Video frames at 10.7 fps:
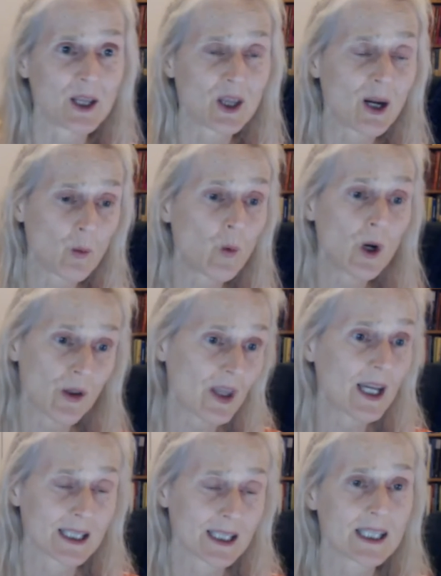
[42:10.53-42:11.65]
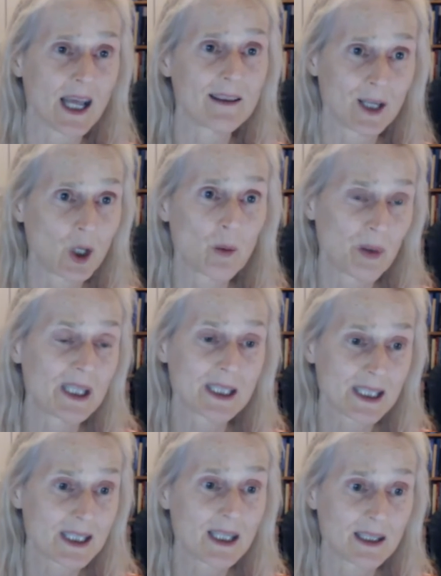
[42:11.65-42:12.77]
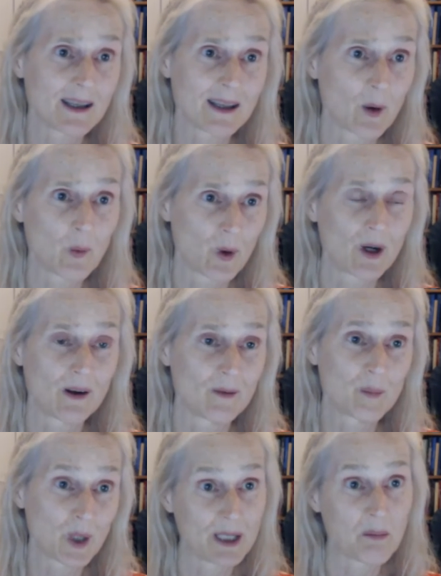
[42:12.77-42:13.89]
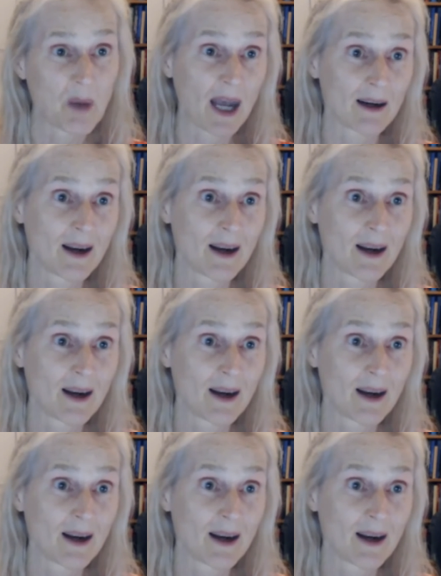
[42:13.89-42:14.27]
there were things that the Europeans did that were pretty bad.